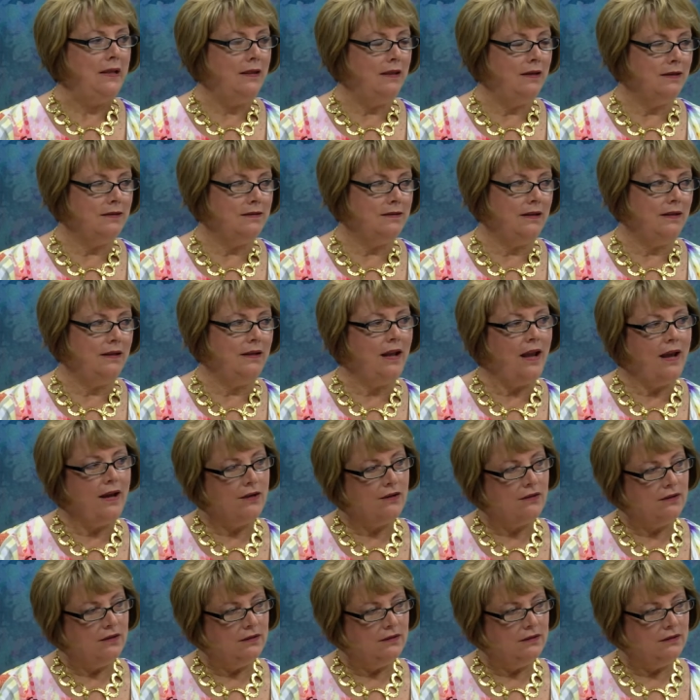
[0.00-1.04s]
things in
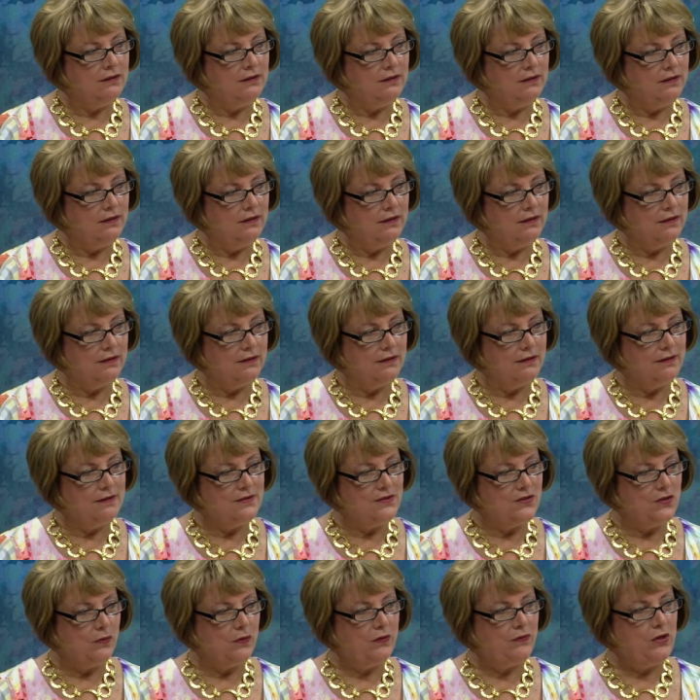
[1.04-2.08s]
Akron. And
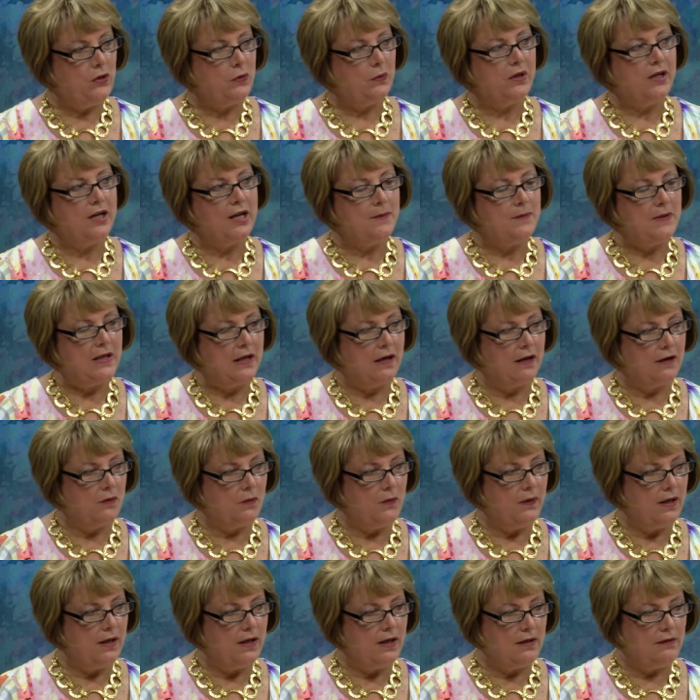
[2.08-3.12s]
so if you were coming our
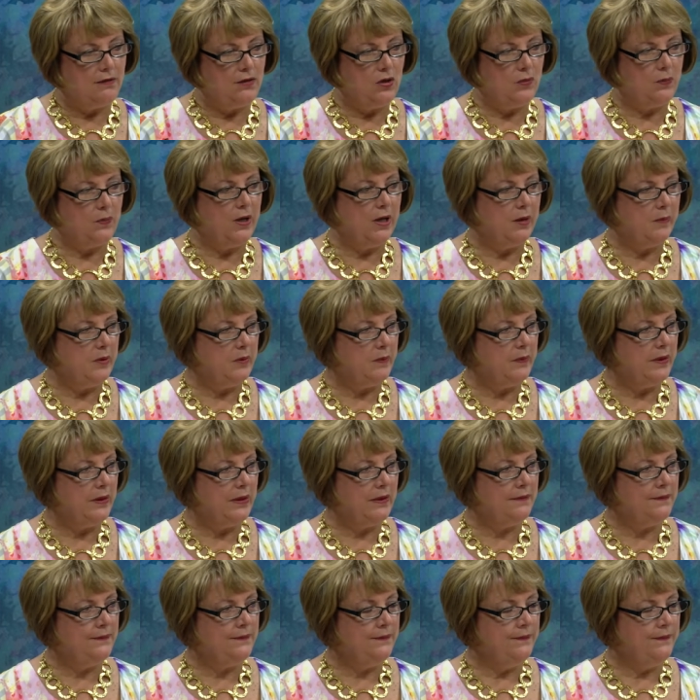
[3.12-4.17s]
way, you
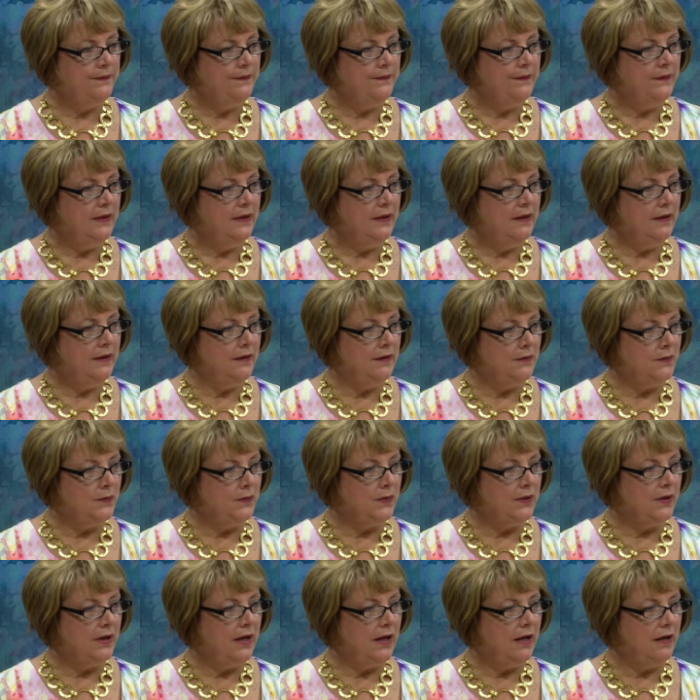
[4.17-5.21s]
probably uh,
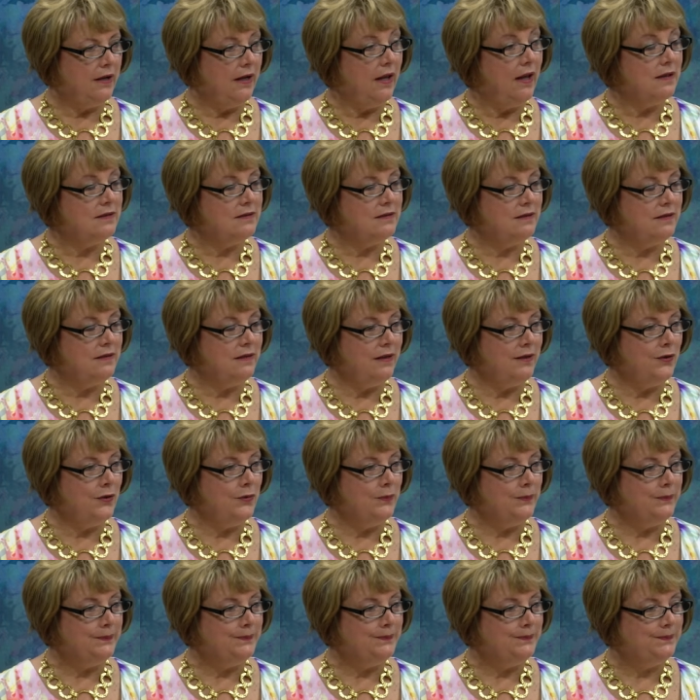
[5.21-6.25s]
were a guest in that
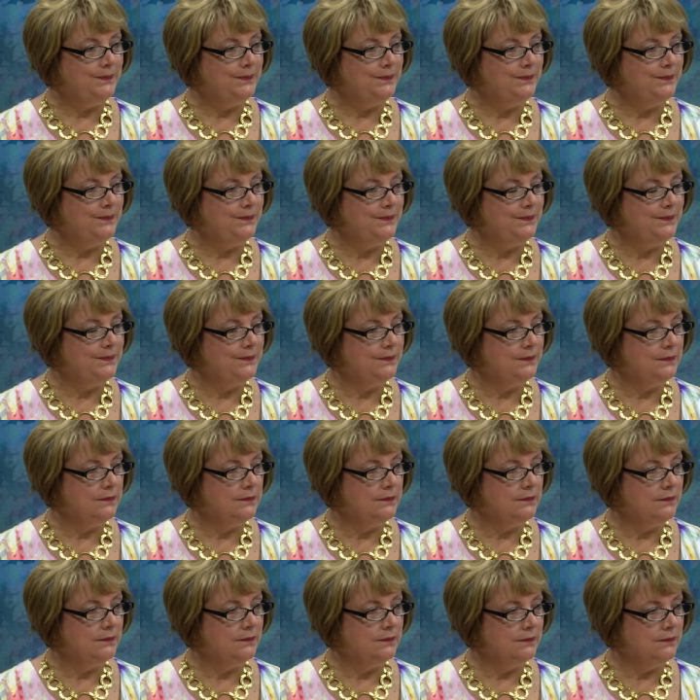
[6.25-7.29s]
home.
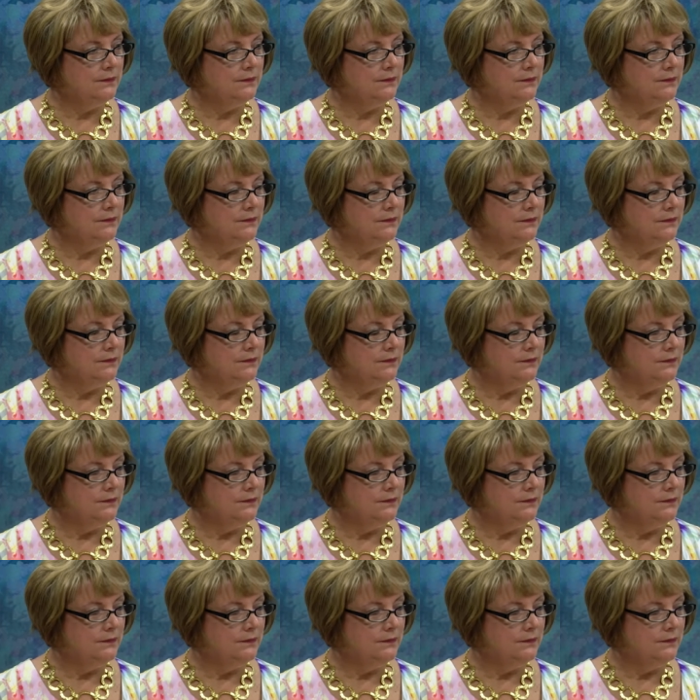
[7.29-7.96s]
And you said